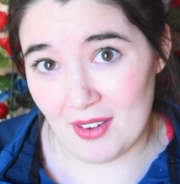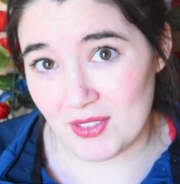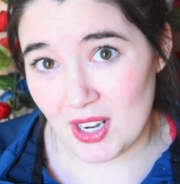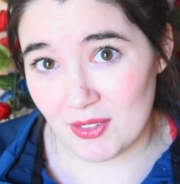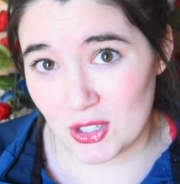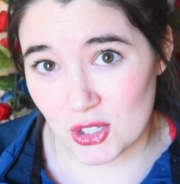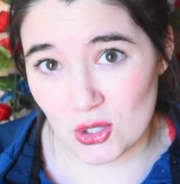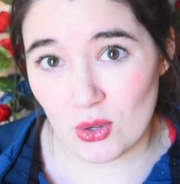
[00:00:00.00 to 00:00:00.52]
I've
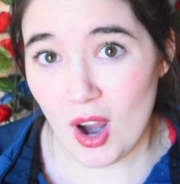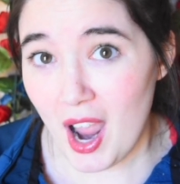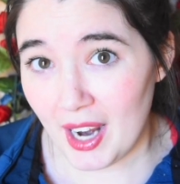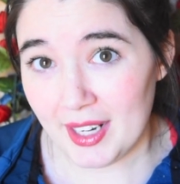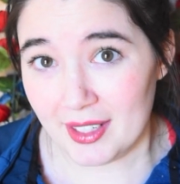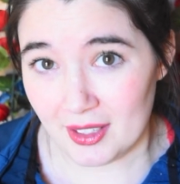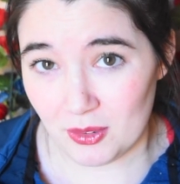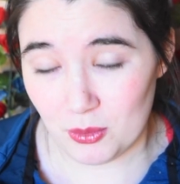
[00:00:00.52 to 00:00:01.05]
never
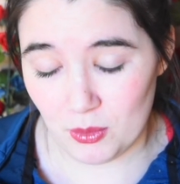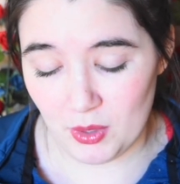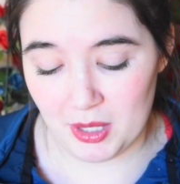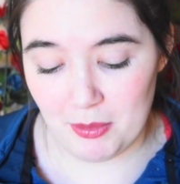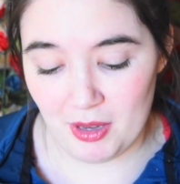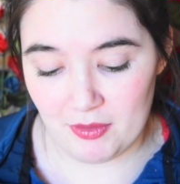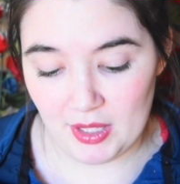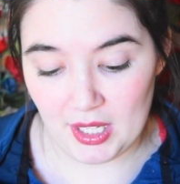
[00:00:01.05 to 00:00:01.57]
tried one
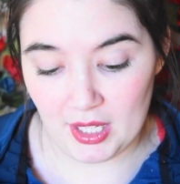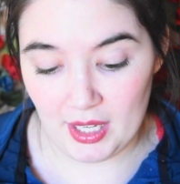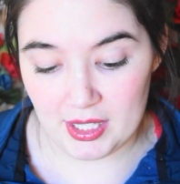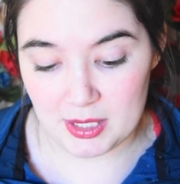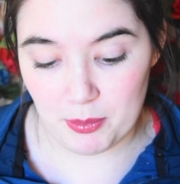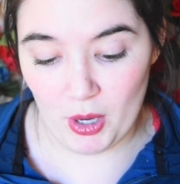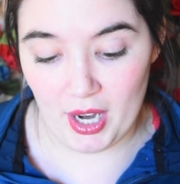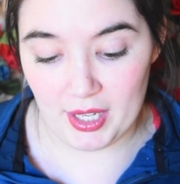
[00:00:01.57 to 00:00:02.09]
of my Vegan
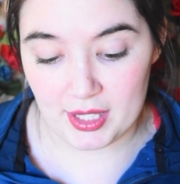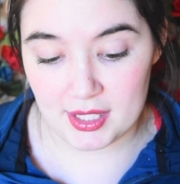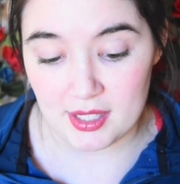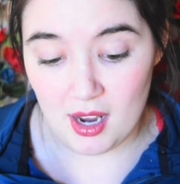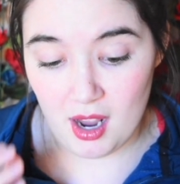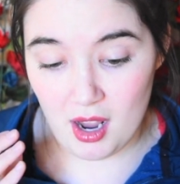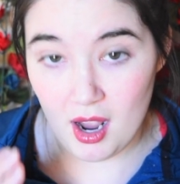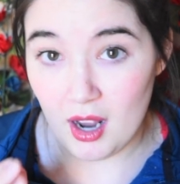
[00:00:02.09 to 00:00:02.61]
Cuts
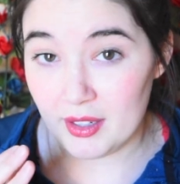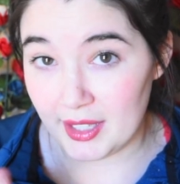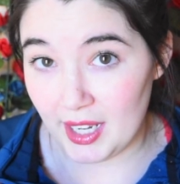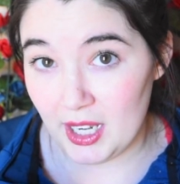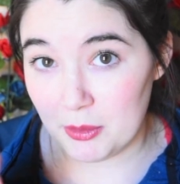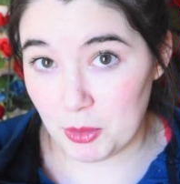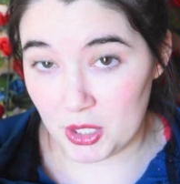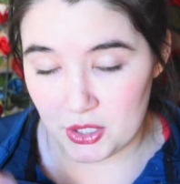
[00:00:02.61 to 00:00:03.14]
products on
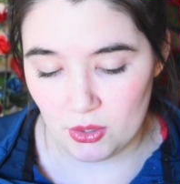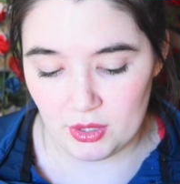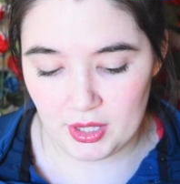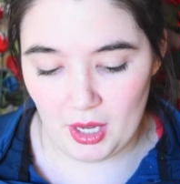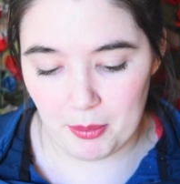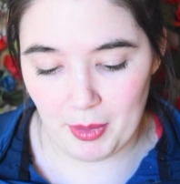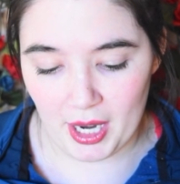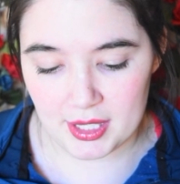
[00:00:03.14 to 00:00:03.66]
camera during
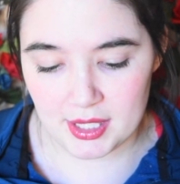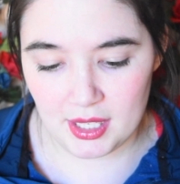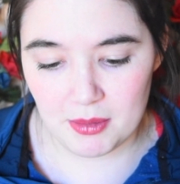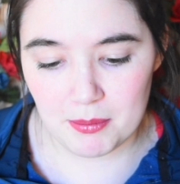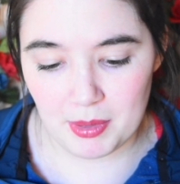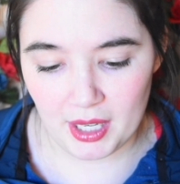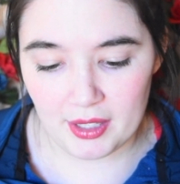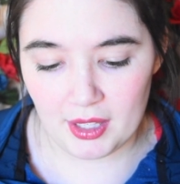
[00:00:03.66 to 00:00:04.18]
the
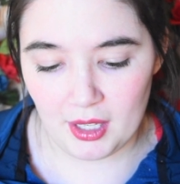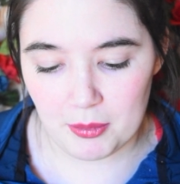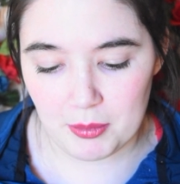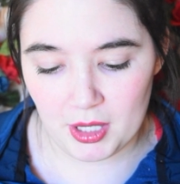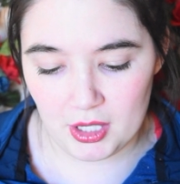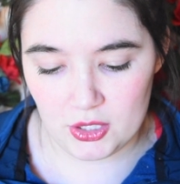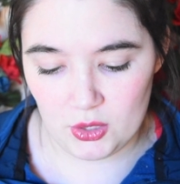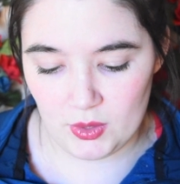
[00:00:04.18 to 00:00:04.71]
unboxing, but I think I'm
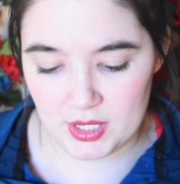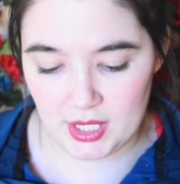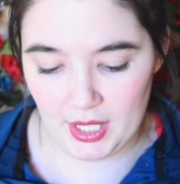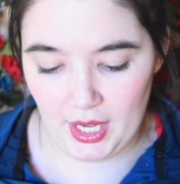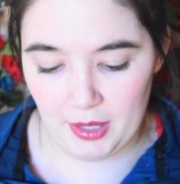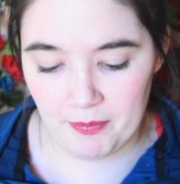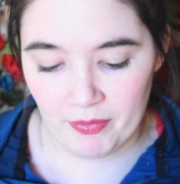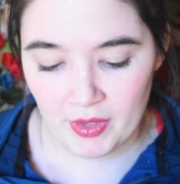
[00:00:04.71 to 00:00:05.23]
gonna do it
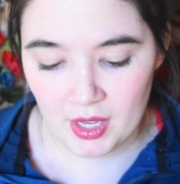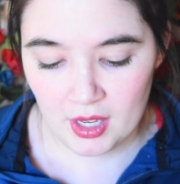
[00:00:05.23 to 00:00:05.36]
today